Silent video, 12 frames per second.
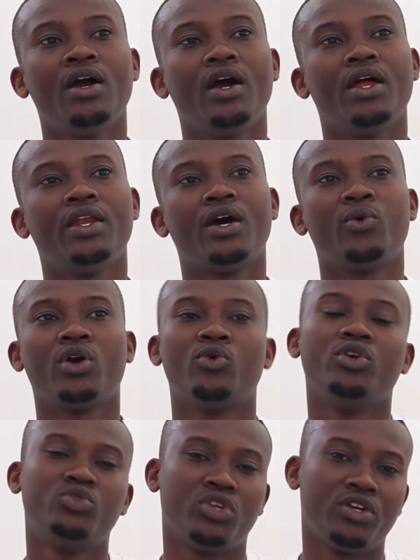And we're
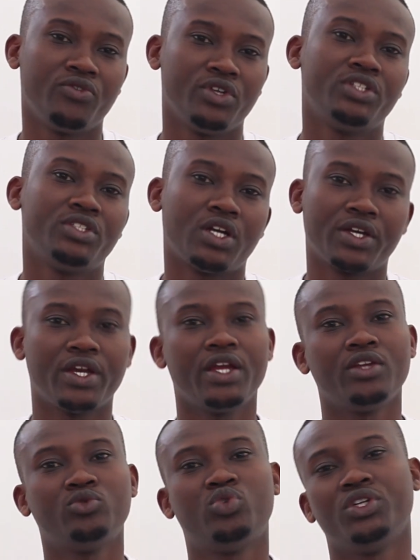going to have it
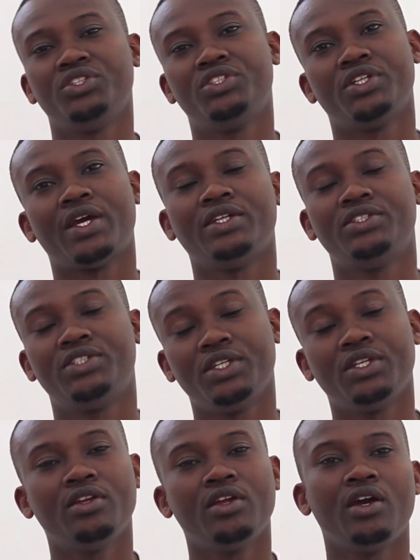again
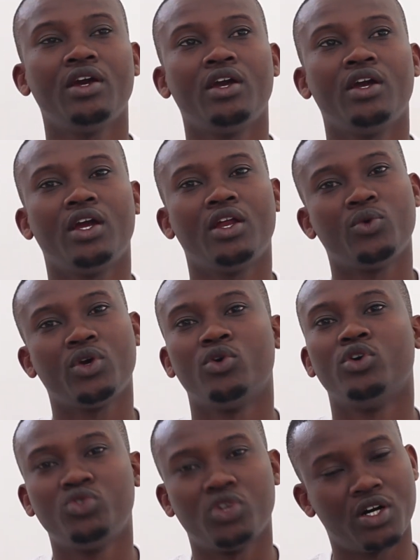2019, and we're
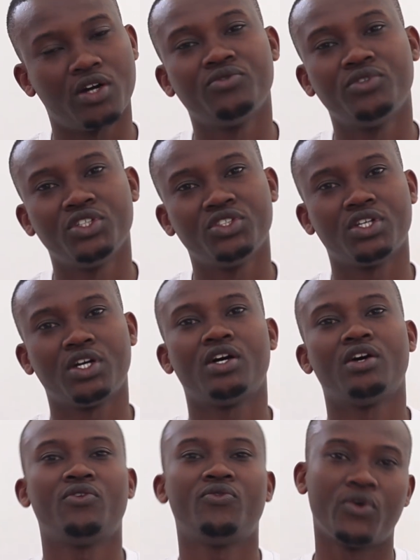going to have this
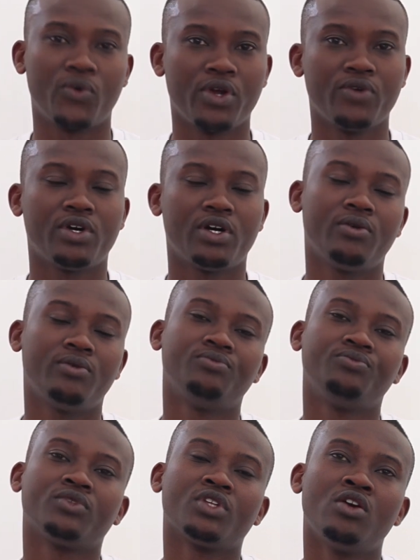forever.
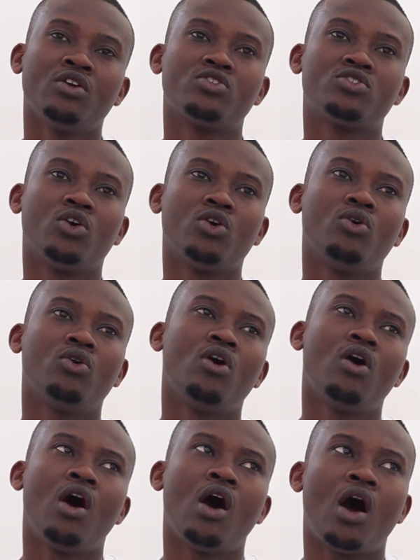So
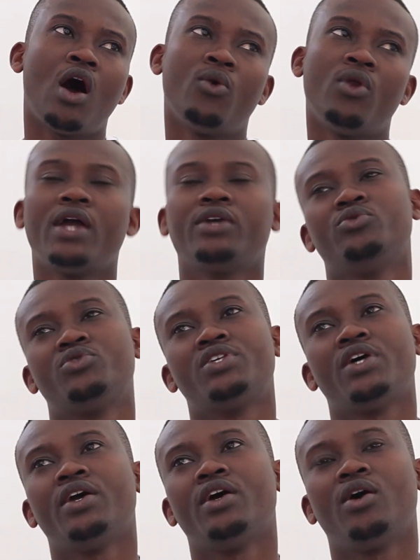I would like to
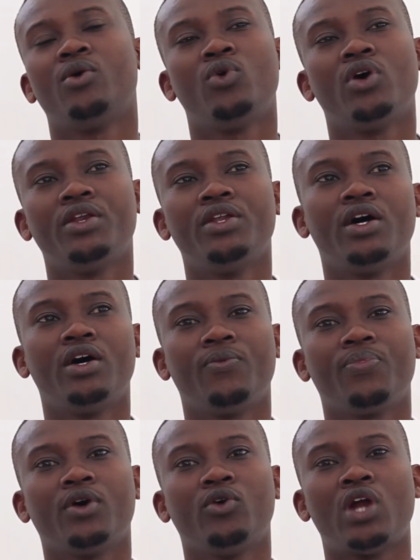say a word
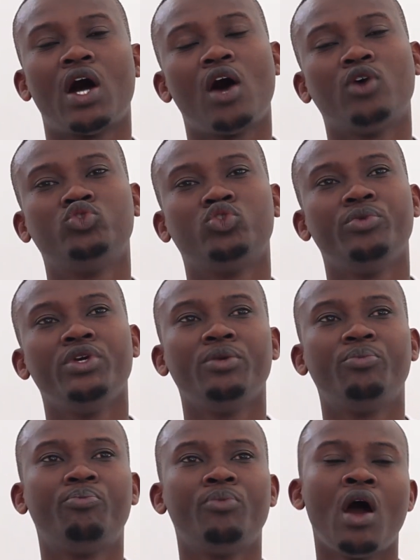on how to be.
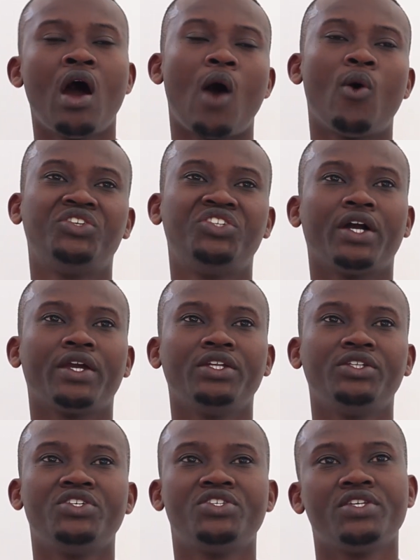Our target
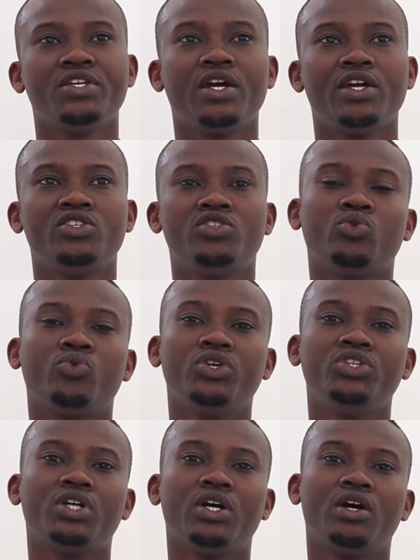this year is to
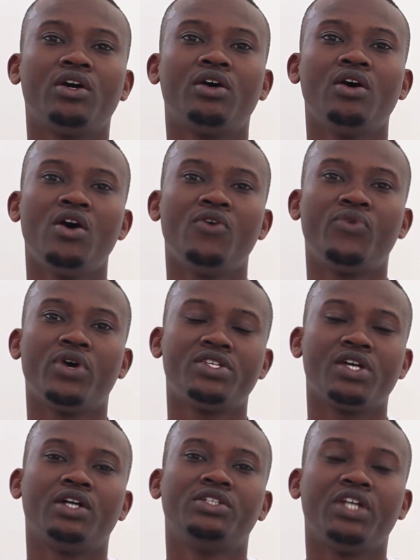reach first
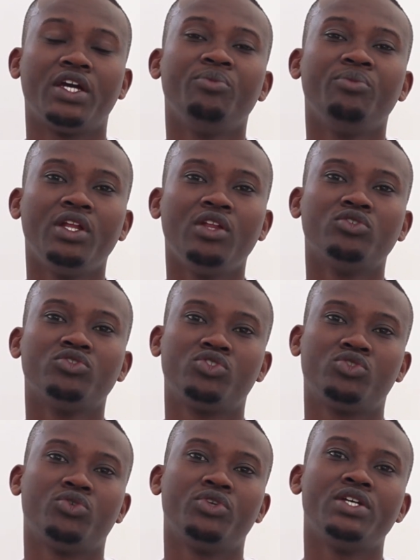10 million
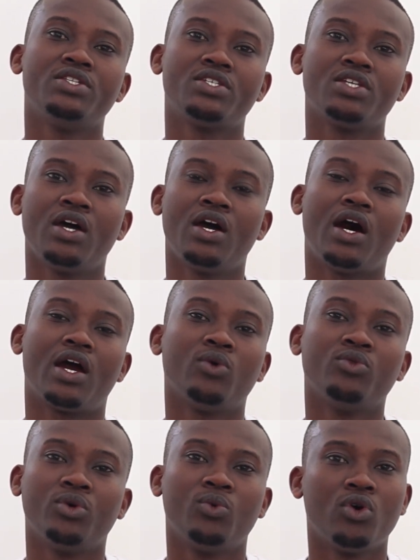students
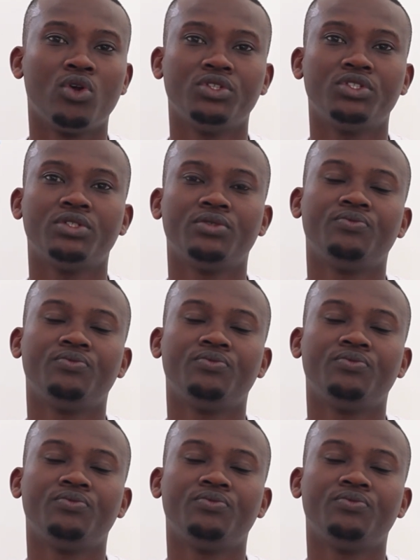around the world.